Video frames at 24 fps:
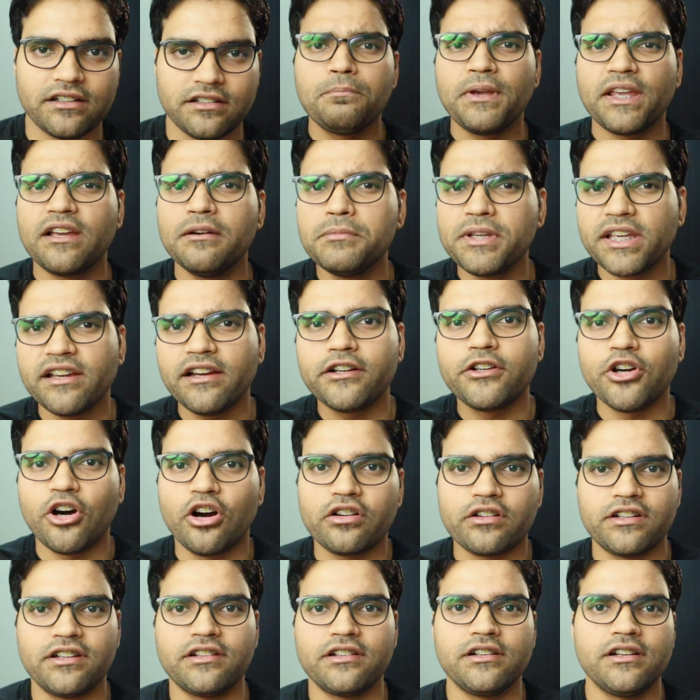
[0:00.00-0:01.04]
Becoming a
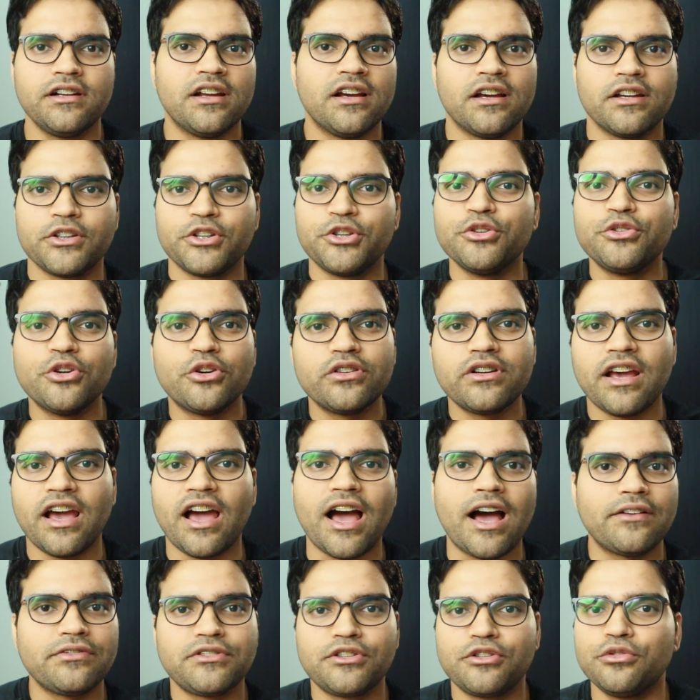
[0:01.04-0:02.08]
doctor, you don't
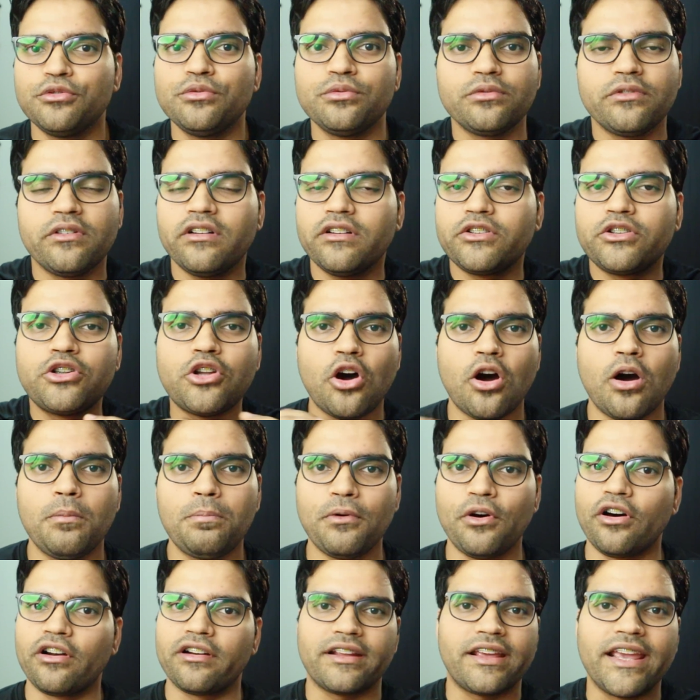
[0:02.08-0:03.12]
have to top
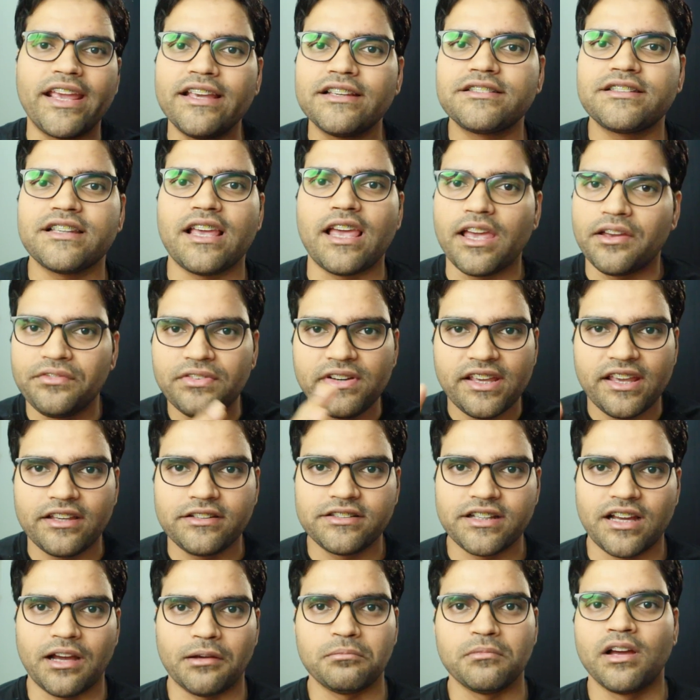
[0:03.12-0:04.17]
or ace every
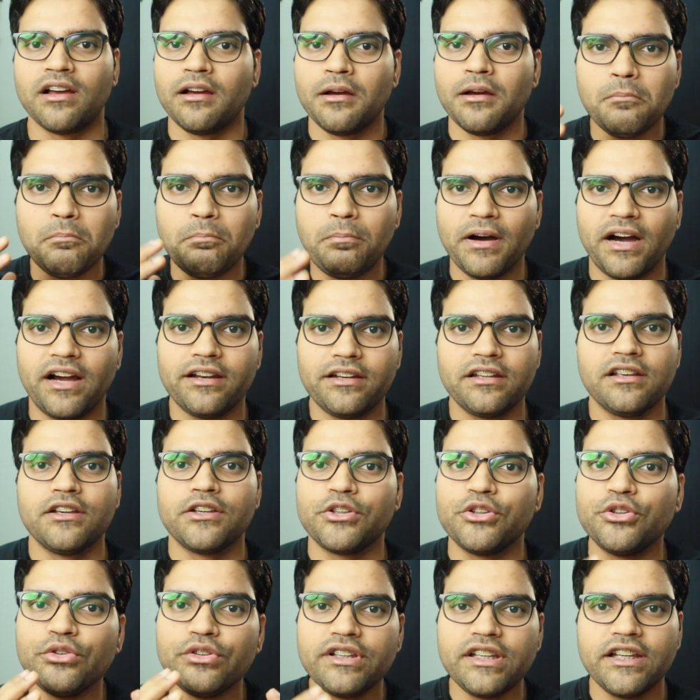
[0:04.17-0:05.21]
exam, but
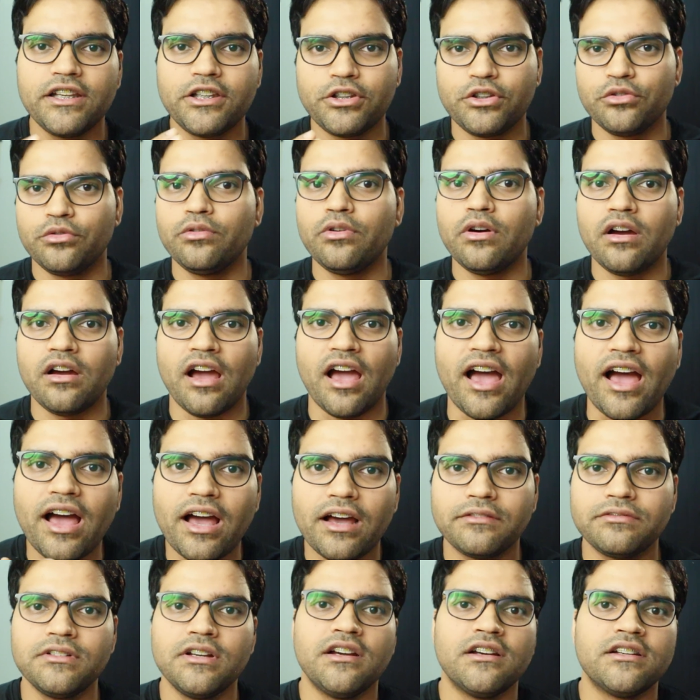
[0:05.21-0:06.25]
you need to
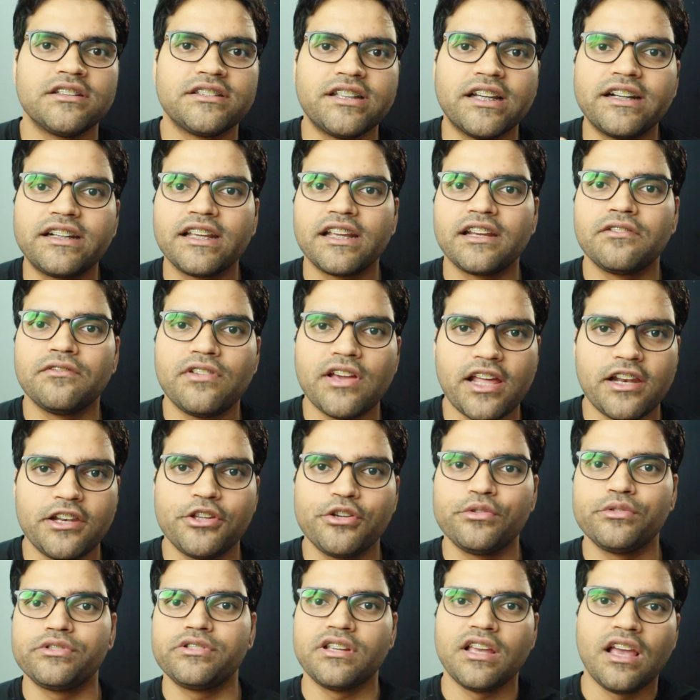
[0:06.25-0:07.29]
have certain
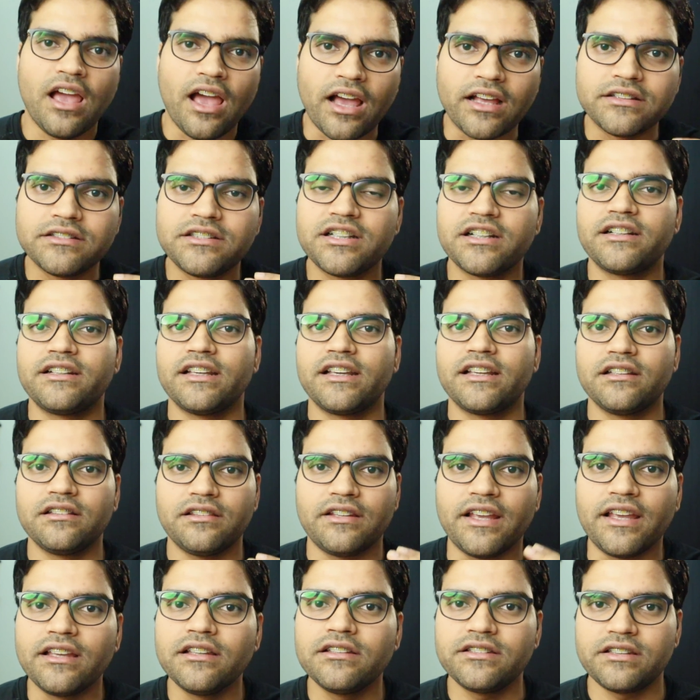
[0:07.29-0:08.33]
values and certain
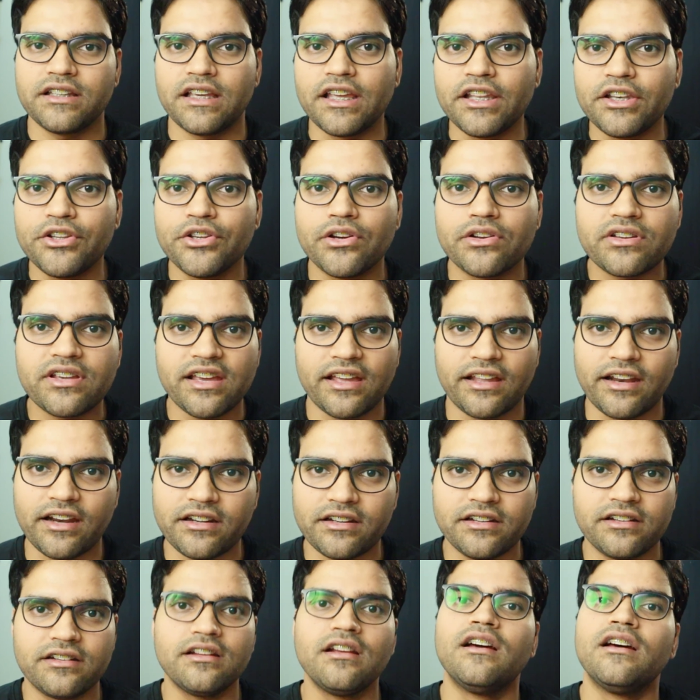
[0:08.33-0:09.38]
things in your
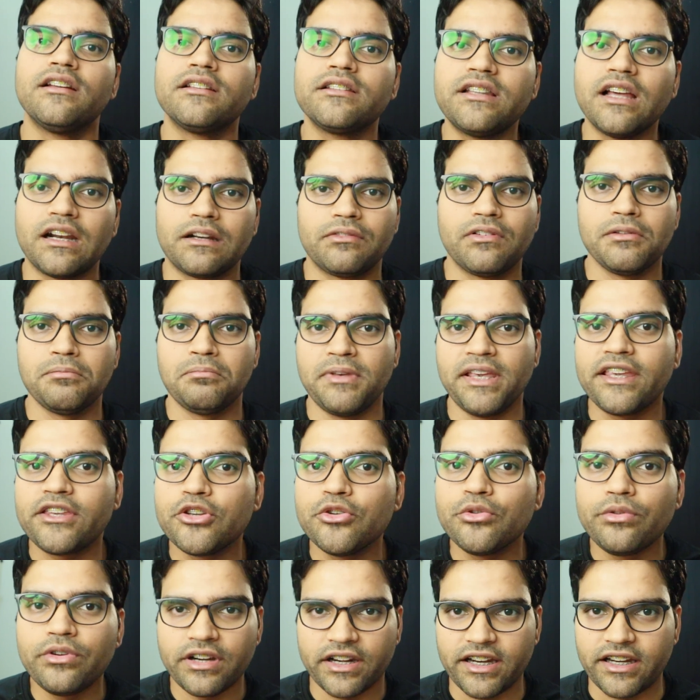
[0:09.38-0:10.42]
character that will make
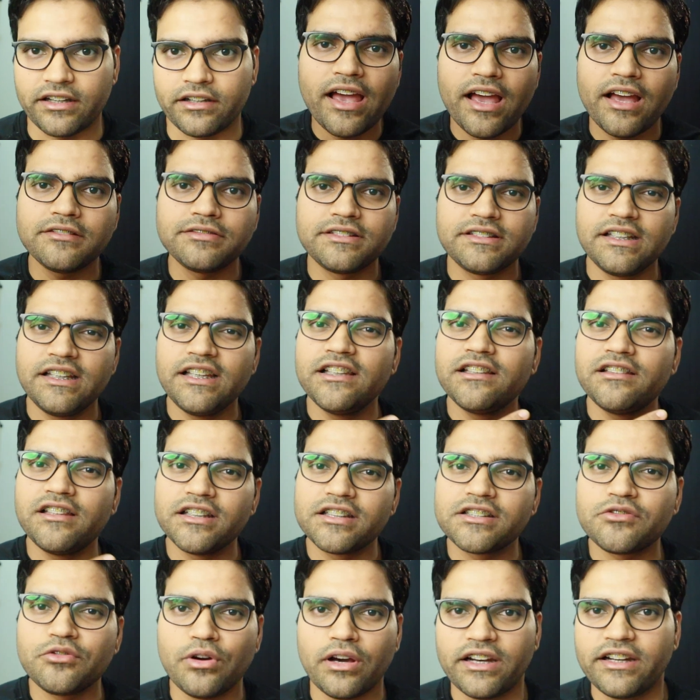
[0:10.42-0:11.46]
you great. I have seen
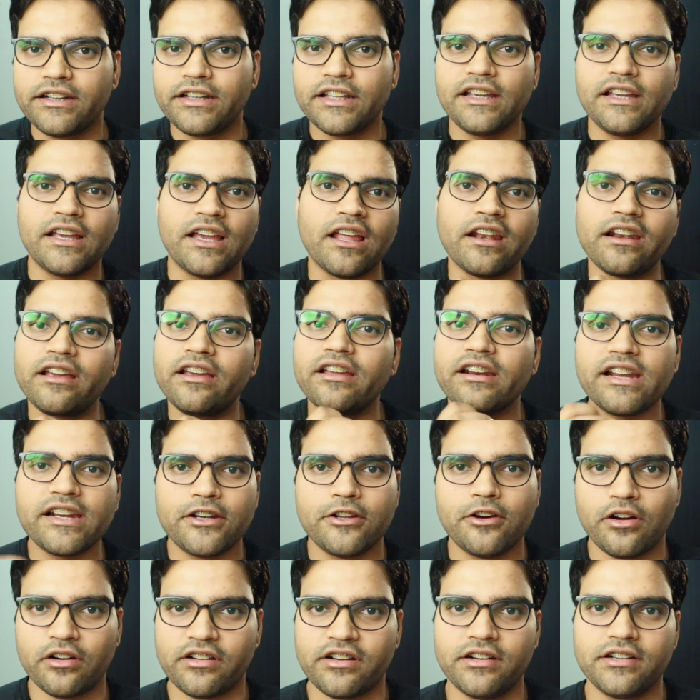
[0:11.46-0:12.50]
this quality in great
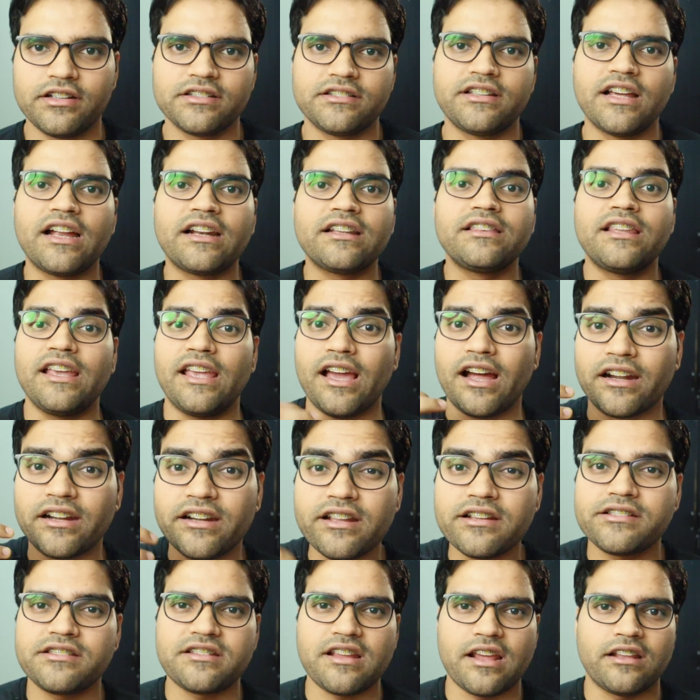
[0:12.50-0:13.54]
doctors, that they
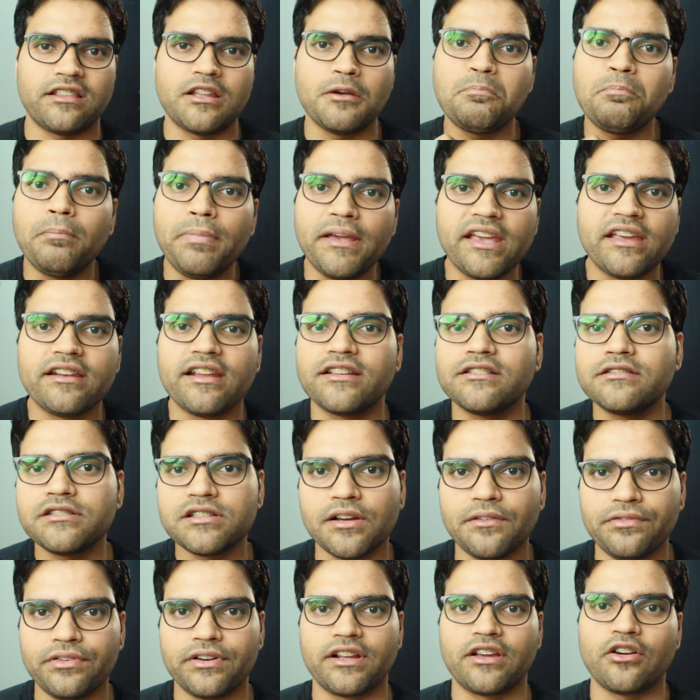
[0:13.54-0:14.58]
understand the pain and
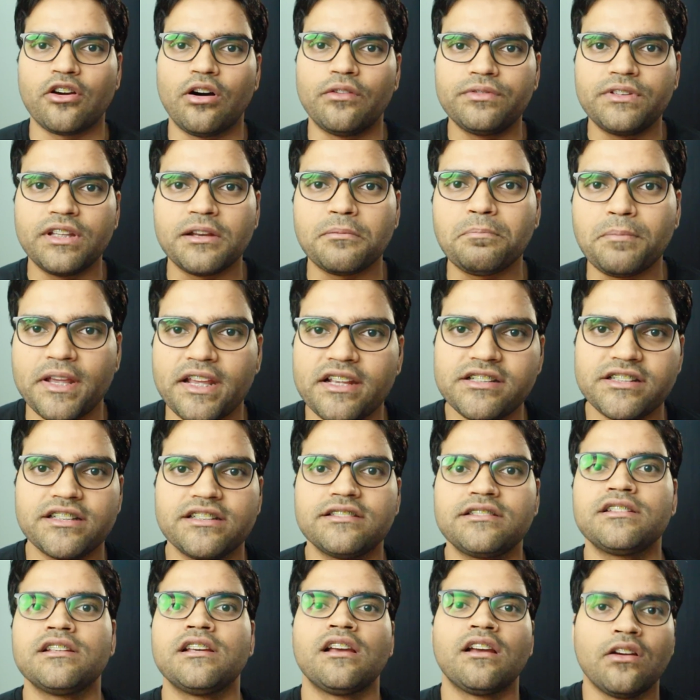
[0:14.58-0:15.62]
suffering of their
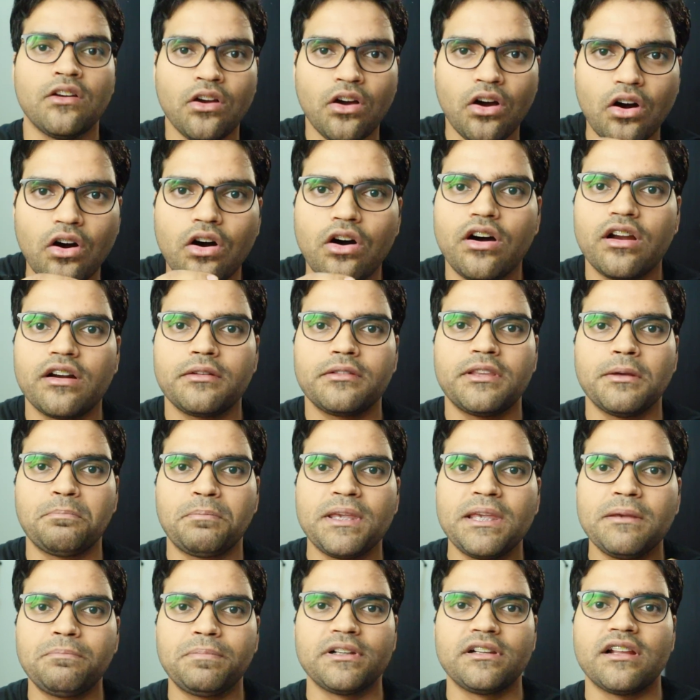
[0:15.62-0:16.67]
patients or the
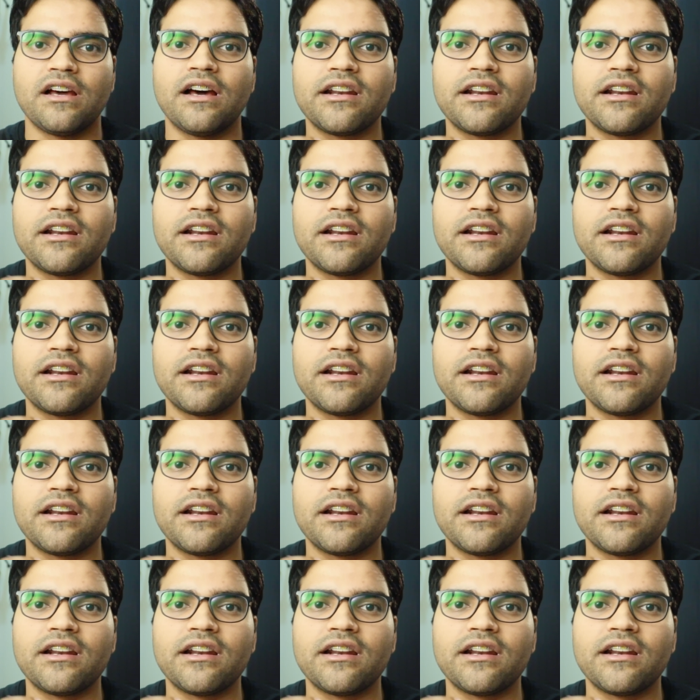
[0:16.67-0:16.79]
people